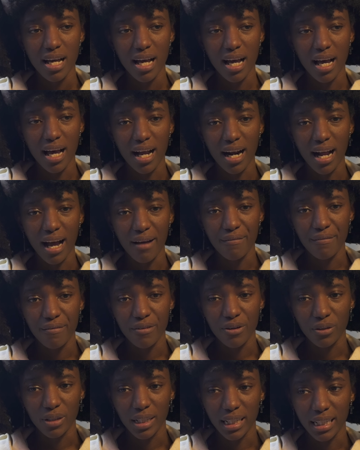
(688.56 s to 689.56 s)
and I
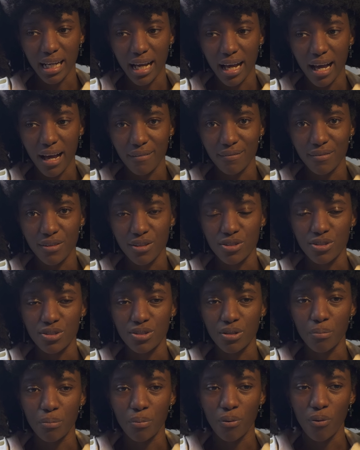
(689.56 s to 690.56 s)
feel like I have the
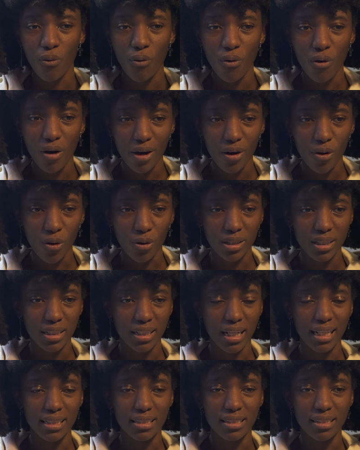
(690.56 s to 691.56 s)
support or the
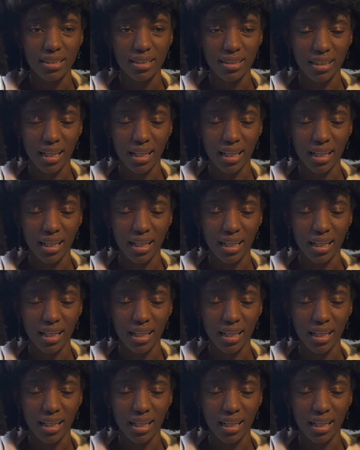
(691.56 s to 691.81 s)
idea.